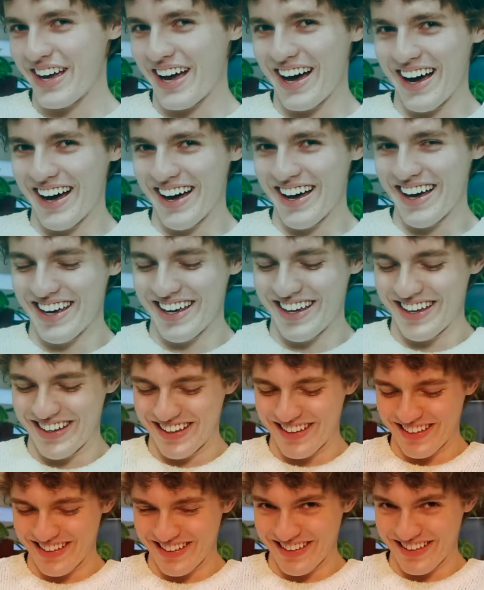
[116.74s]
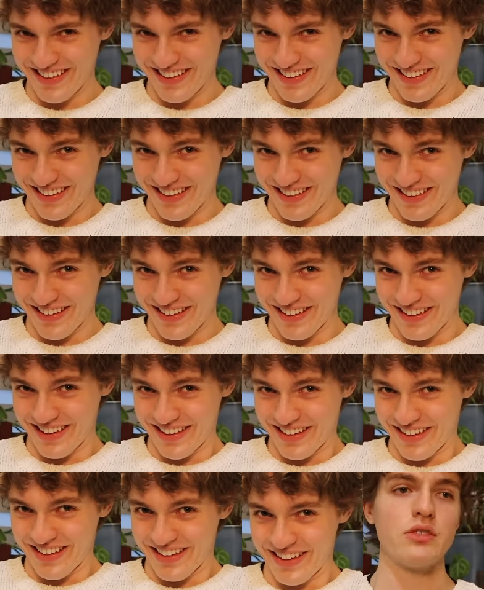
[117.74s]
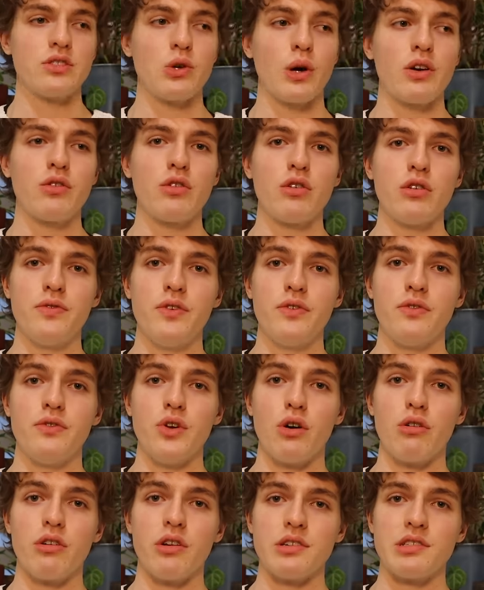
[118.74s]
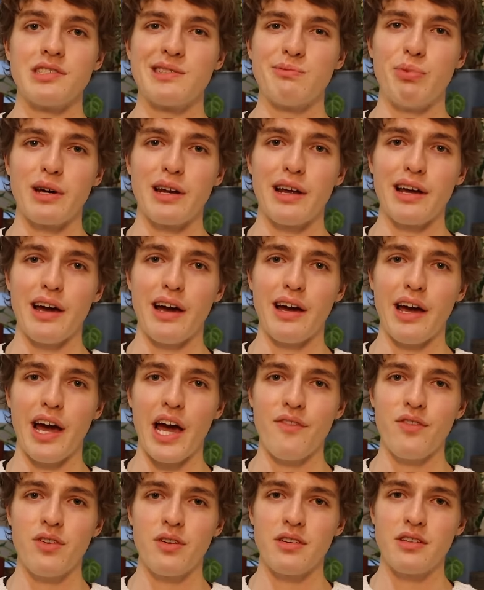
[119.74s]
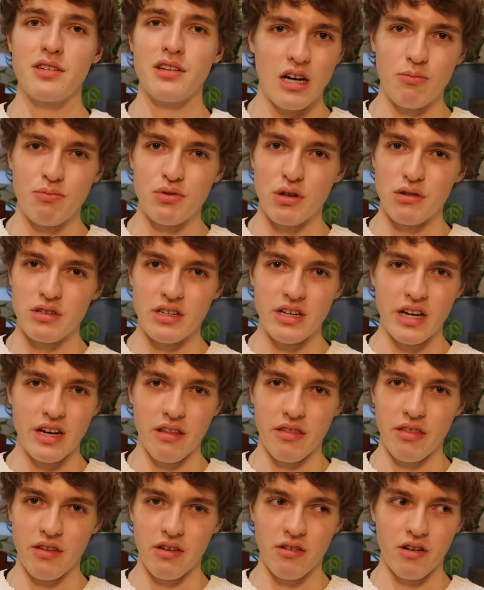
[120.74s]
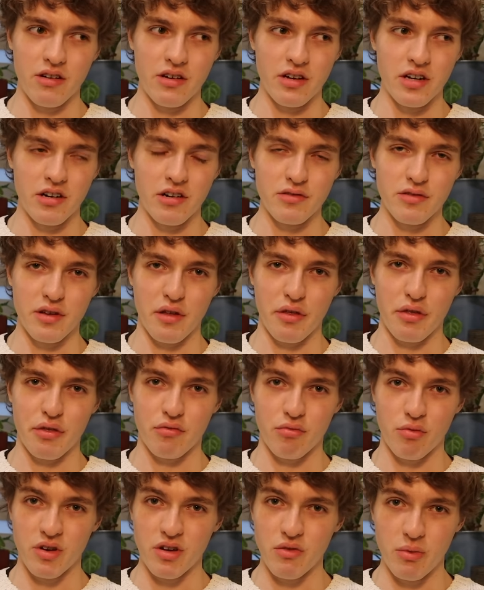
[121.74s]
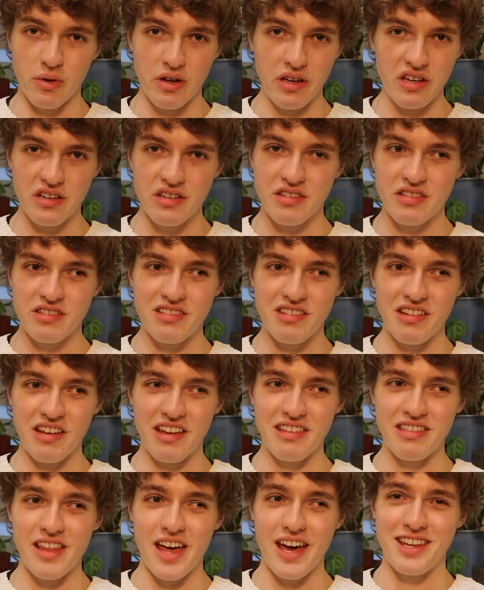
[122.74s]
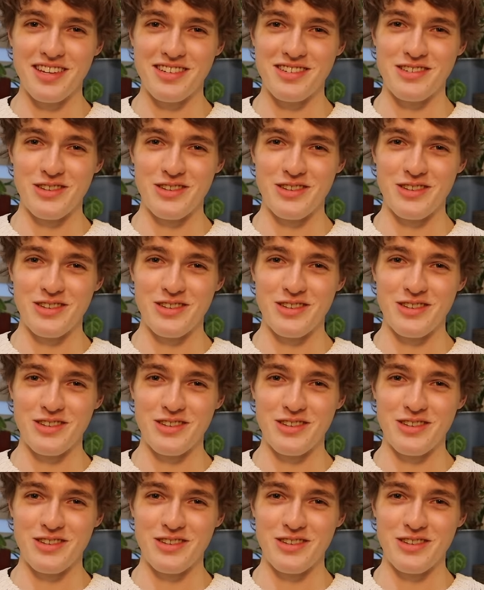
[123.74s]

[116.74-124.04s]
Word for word: Hi. So I don't know if you've noticed, but I, I, haven't uploaded anything on here in like three weeks, and that is